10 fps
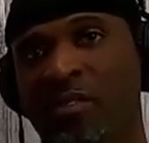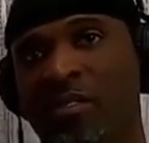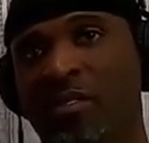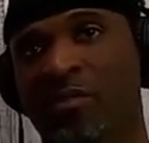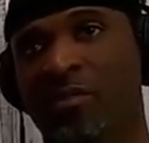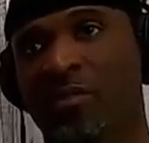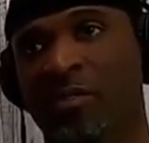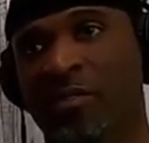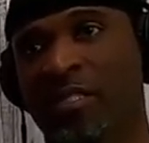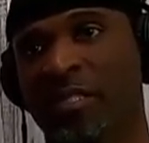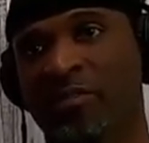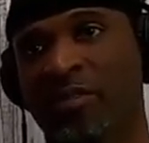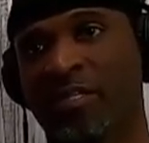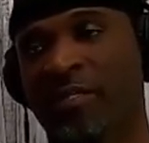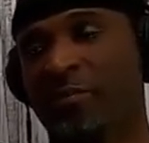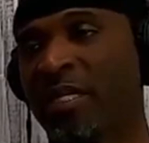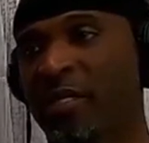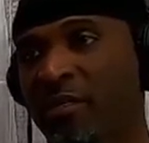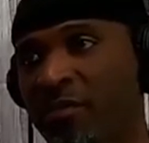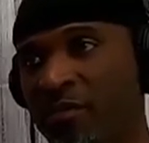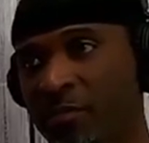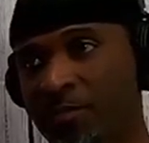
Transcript: you know Kiki's very competitive.